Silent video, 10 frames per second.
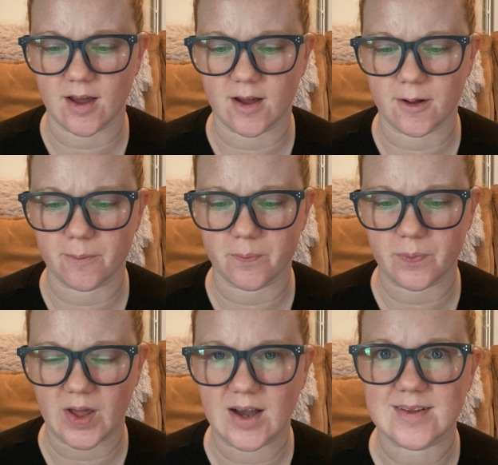um,
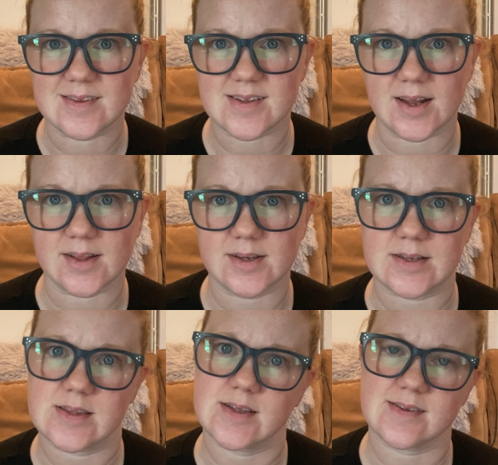
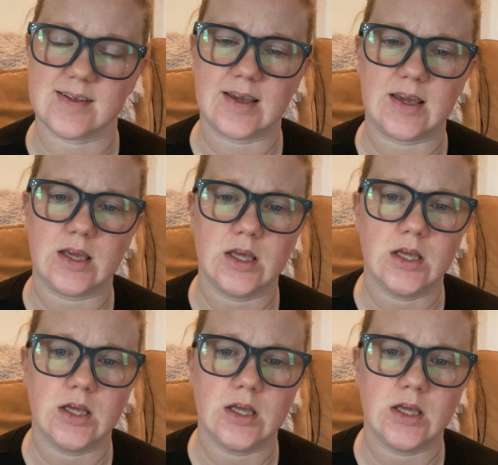unsettling to see.